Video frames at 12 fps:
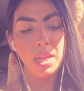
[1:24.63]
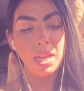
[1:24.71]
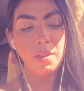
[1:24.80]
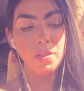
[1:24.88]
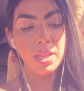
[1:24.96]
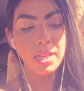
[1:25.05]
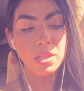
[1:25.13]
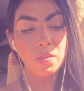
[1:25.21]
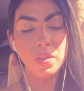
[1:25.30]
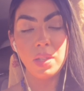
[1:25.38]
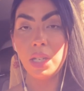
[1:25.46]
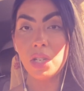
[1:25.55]
If you guys are
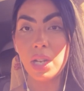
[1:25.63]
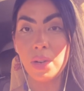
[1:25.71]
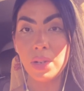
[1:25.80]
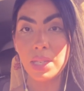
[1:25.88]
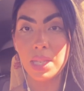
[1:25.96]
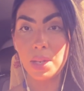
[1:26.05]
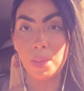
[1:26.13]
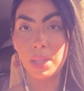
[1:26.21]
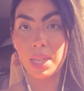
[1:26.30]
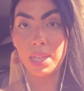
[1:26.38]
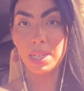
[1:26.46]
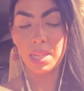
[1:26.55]
feeling generous and would
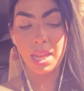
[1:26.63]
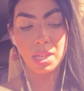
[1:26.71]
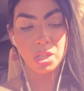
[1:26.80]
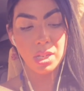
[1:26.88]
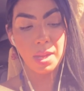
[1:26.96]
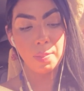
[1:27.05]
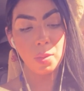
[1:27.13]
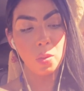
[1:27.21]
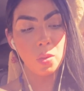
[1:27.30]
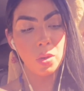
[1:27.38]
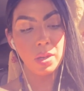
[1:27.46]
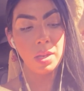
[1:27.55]
like to cash app
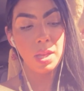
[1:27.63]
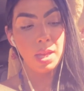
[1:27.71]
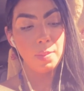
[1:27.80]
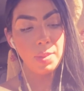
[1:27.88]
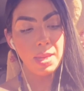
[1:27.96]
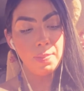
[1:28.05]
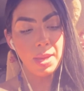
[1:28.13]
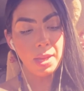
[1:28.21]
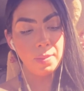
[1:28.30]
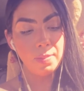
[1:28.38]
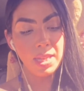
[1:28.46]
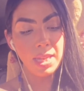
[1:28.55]
or
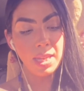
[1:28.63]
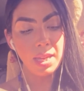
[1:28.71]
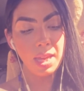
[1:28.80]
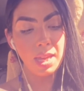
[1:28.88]
PayPal me,